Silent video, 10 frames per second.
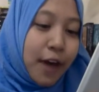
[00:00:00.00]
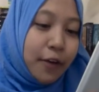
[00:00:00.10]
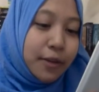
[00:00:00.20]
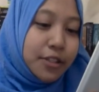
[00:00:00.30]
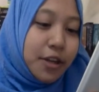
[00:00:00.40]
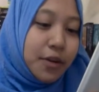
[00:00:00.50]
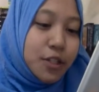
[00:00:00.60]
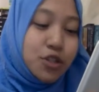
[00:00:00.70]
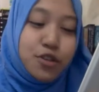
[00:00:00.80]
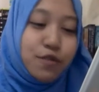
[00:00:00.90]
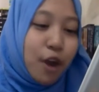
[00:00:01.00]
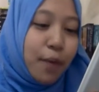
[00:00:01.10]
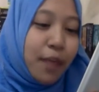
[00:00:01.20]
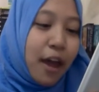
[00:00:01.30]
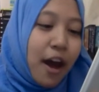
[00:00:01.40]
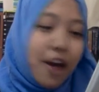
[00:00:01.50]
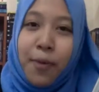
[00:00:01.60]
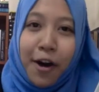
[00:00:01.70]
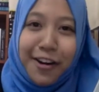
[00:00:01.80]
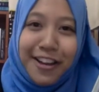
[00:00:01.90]
how much there was to choose from. Harry
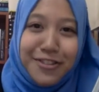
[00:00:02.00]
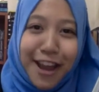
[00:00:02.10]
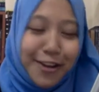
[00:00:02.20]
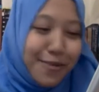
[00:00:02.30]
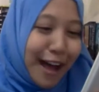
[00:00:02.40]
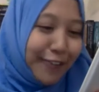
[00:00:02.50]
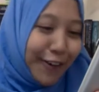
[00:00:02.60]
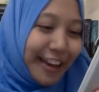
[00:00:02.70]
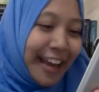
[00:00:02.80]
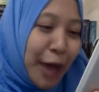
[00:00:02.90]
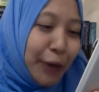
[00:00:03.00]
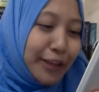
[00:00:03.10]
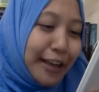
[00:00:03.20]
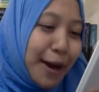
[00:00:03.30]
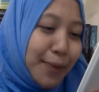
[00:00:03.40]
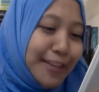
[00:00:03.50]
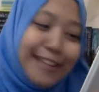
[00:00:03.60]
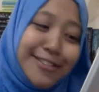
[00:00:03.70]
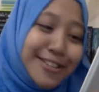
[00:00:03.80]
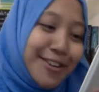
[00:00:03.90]
Potter and Draco Malfoy hooking up in
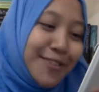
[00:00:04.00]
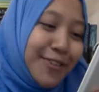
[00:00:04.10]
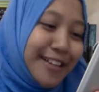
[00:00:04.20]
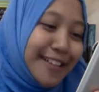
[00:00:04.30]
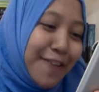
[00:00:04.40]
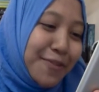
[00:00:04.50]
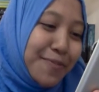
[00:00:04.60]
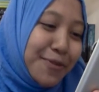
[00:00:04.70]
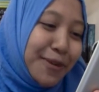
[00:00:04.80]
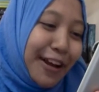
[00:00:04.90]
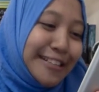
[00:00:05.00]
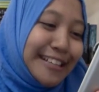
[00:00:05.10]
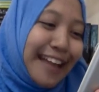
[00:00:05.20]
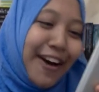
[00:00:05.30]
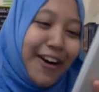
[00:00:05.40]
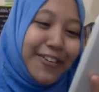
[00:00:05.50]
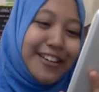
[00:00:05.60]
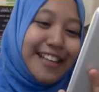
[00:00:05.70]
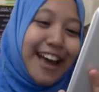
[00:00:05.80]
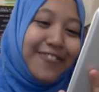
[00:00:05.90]
thousands of ways in every broom closet at
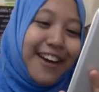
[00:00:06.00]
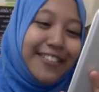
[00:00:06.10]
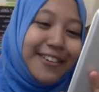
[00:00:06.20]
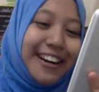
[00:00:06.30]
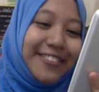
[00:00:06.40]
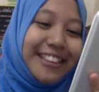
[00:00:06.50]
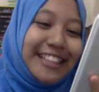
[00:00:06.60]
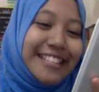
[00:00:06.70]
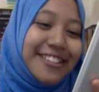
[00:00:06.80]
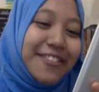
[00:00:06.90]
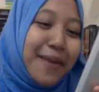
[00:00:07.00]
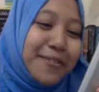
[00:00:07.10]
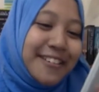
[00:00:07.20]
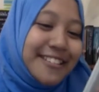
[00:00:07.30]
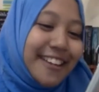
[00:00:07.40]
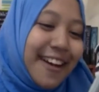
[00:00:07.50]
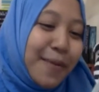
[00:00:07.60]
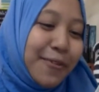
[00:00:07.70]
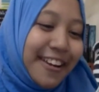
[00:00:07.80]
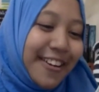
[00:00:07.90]
Hogwarts. I found the one with decent grammar instead of
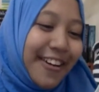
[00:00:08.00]
reading